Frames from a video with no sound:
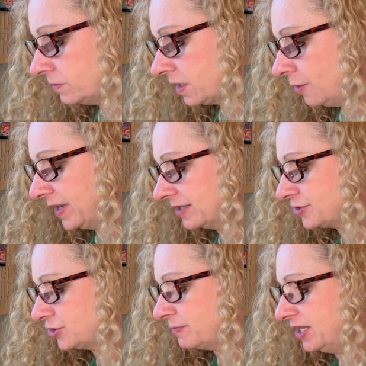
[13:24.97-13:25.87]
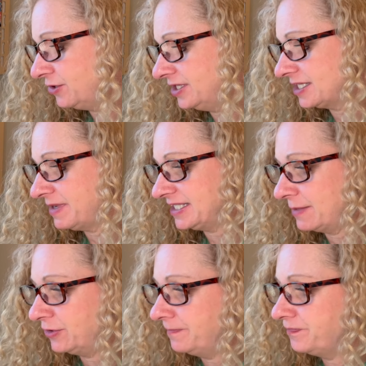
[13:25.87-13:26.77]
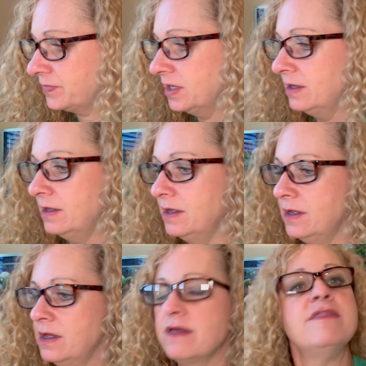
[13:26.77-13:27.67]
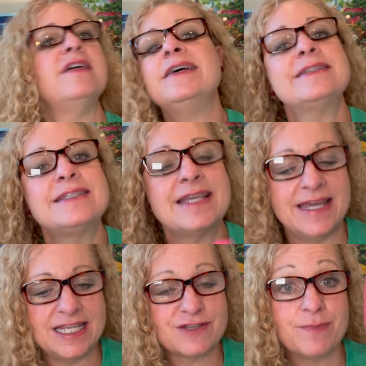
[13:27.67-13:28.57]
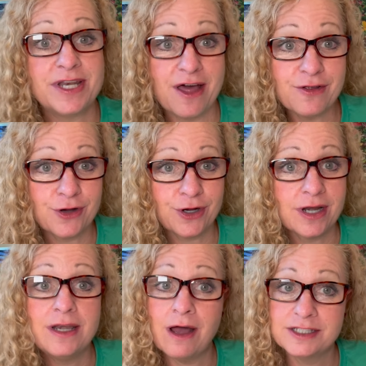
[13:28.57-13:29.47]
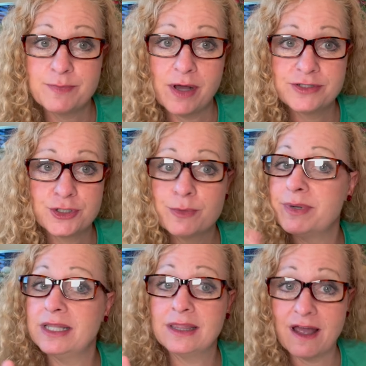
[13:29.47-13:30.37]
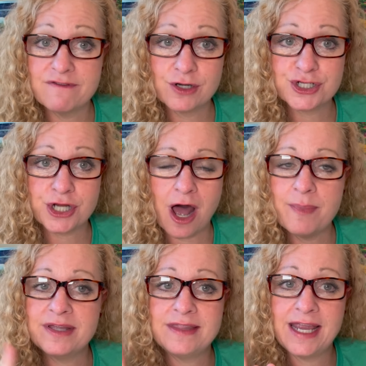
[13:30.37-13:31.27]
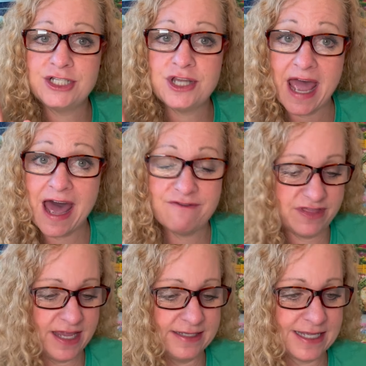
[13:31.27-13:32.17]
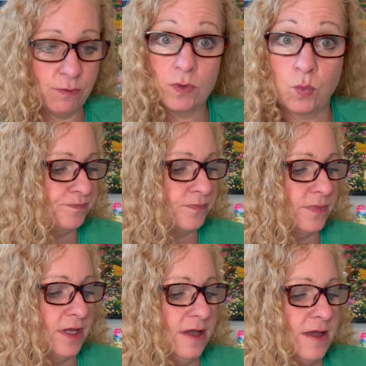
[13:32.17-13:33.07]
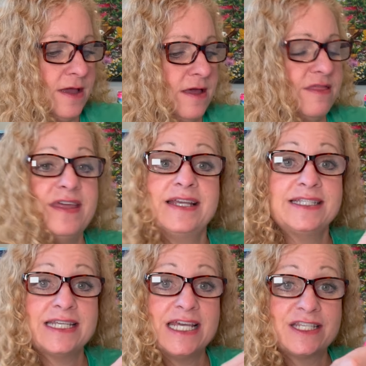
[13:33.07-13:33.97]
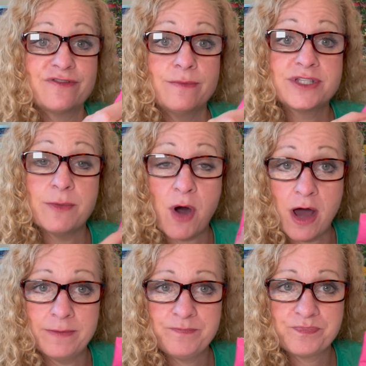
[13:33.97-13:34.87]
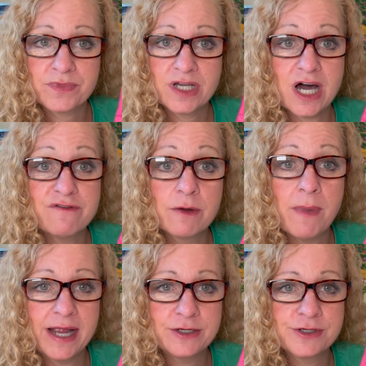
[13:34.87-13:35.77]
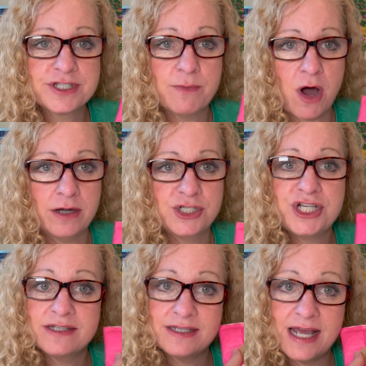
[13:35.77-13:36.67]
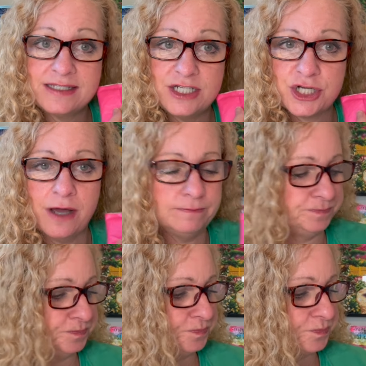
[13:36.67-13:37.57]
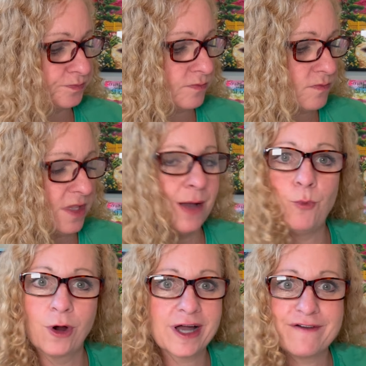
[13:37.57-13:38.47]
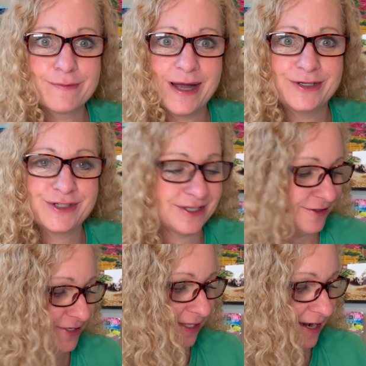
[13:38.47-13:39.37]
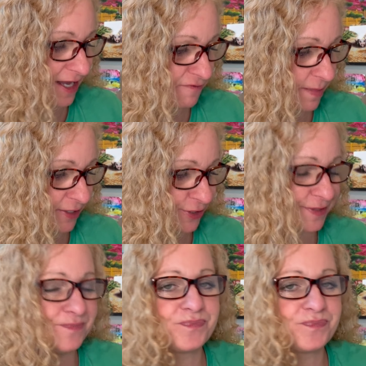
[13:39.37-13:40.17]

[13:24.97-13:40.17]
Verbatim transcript: Oh my gosh, there's so many goodies on my table. This is from another non-sponsor, but love their shop and they have things that would work. This is from Siobhan, Cover Siobhan. She has an Etsy shop. More cover minders, y'all. There's a lot of cover minders.